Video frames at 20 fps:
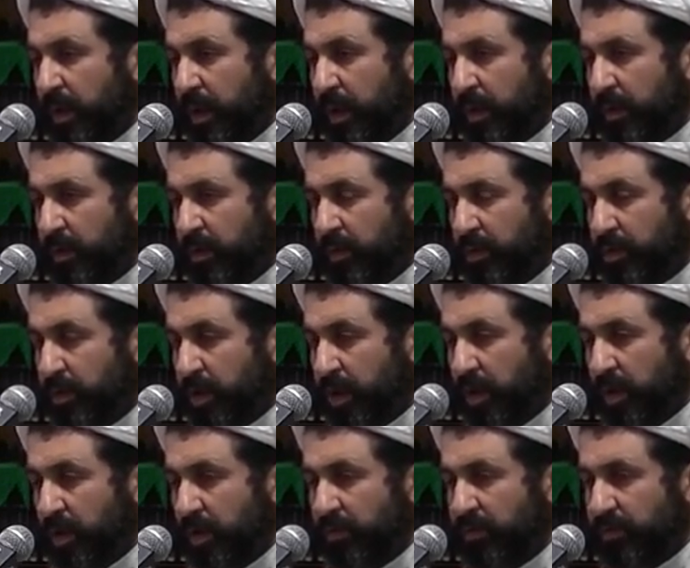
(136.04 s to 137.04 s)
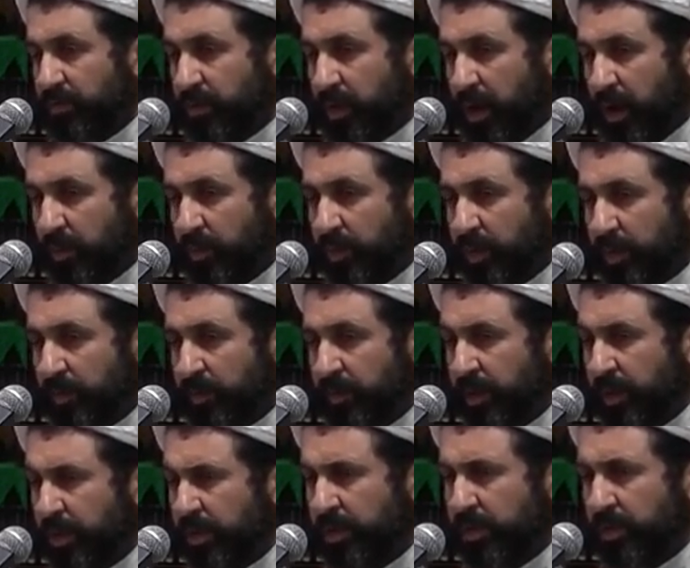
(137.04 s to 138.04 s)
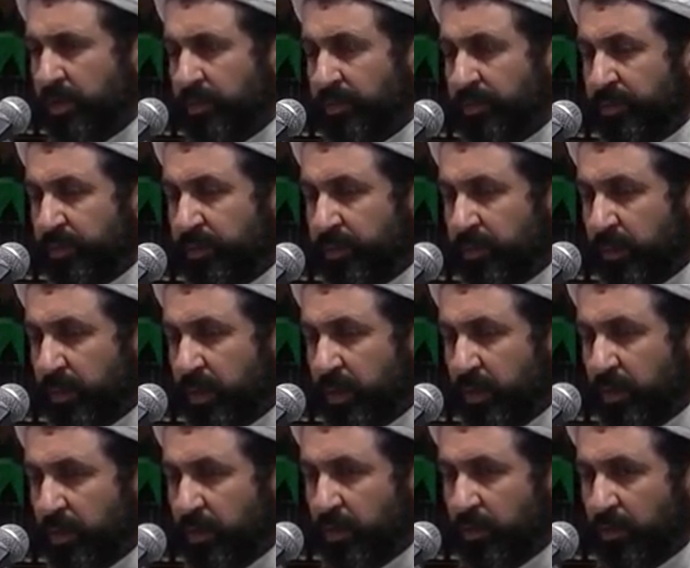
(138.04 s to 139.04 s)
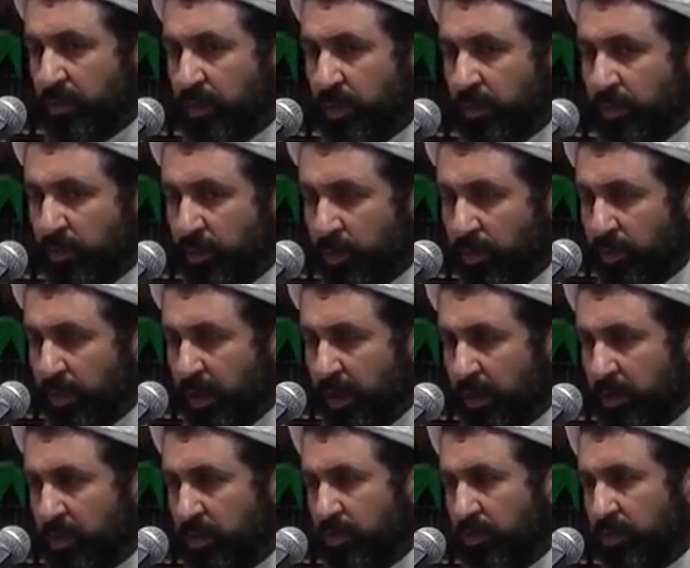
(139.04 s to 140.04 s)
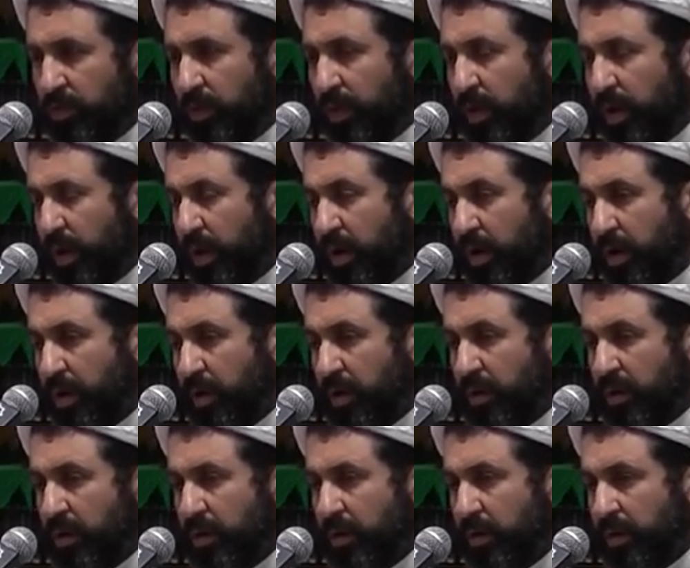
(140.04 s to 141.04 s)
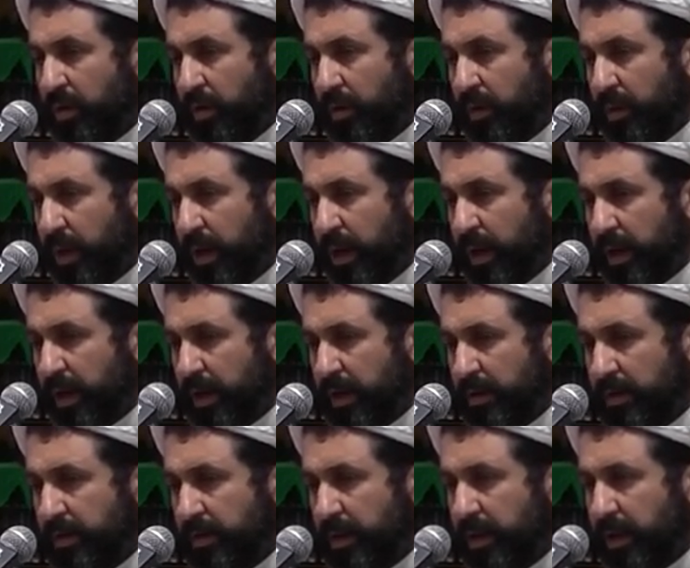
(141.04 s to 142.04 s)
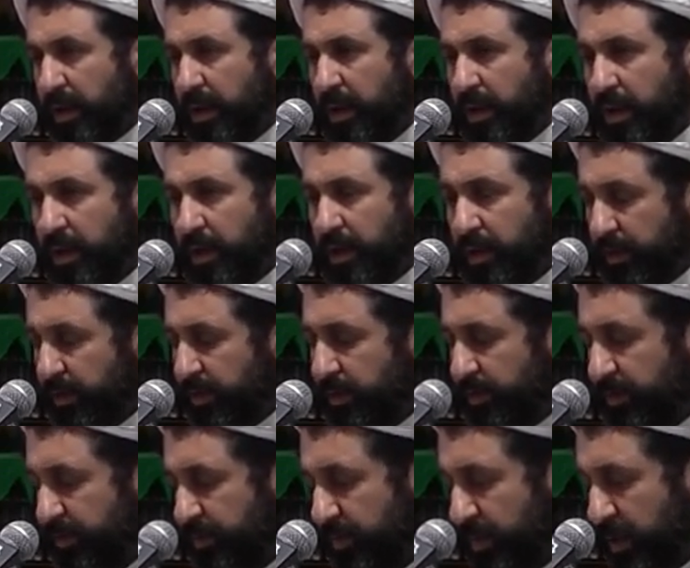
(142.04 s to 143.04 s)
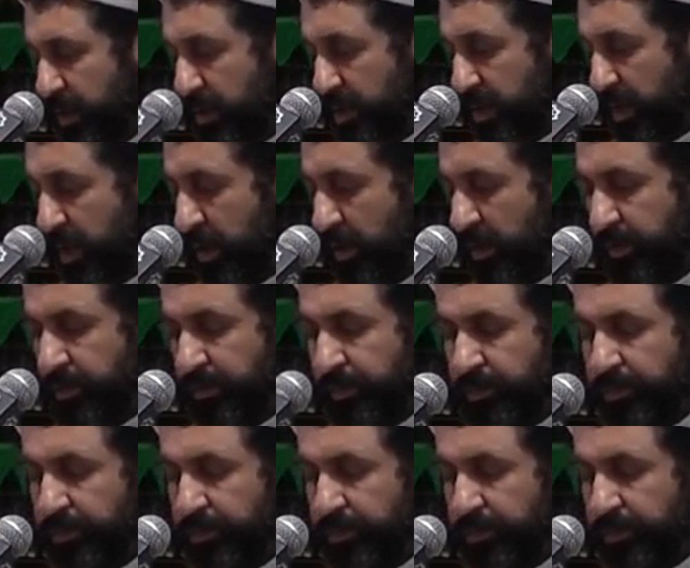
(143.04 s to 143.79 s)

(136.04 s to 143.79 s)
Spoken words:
And inshallah, if time permits, we move on to dua as a healer inshallah.